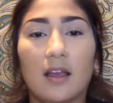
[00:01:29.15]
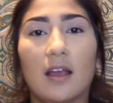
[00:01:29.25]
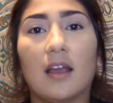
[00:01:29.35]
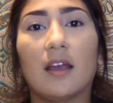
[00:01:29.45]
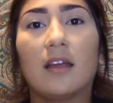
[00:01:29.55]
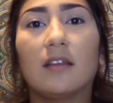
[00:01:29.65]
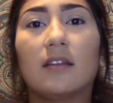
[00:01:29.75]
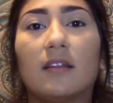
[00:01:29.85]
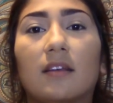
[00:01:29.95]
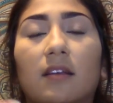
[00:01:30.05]
and
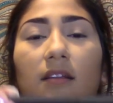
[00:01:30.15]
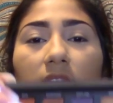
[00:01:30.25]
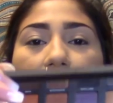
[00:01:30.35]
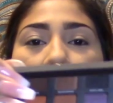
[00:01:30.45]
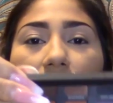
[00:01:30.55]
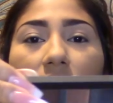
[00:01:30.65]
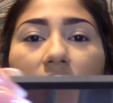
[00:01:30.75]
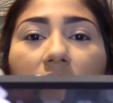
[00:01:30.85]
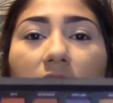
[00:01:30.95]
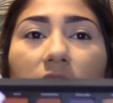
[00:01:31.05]
those are the
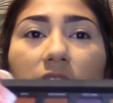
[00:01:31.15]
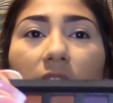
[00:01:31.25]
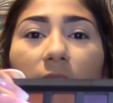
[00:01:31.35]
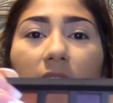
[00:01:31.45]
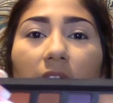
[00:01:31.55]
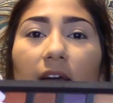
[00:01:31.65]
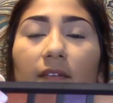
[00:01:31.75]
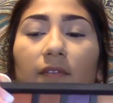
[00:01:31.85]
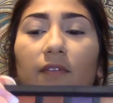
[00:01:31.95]
colors that we have.